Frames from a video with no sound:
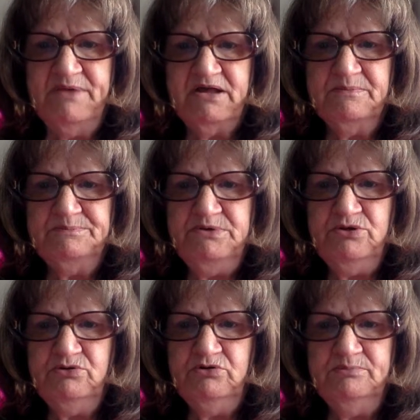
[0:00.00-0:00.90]
my
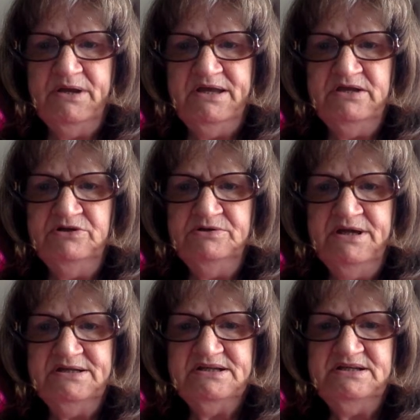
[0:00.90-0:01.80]
computer, my
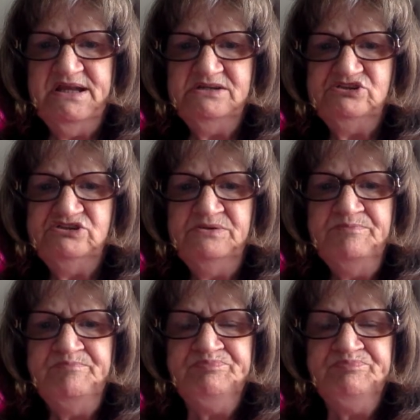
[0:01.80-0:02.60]
internet connection,